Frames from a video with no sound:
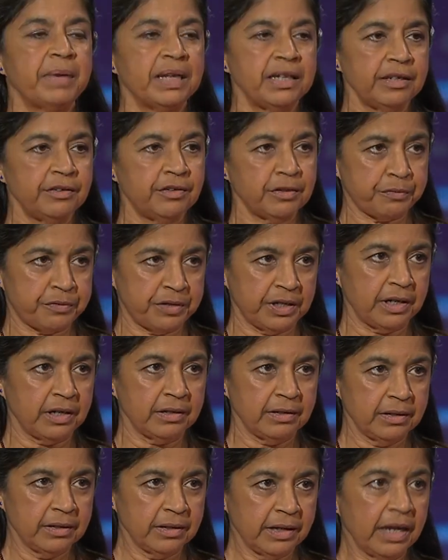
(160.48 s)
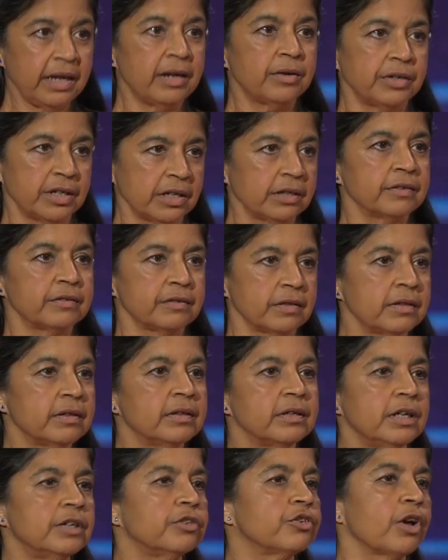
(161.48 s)
many different areas
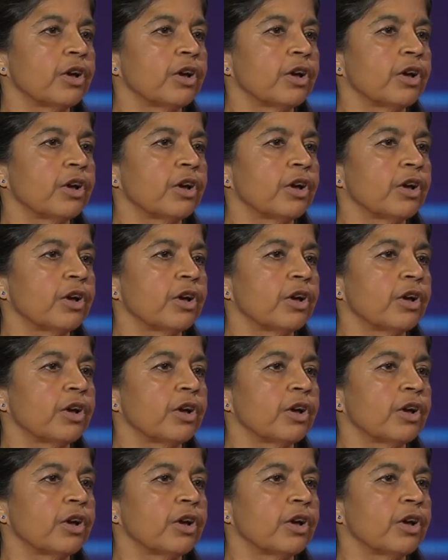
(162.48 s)
in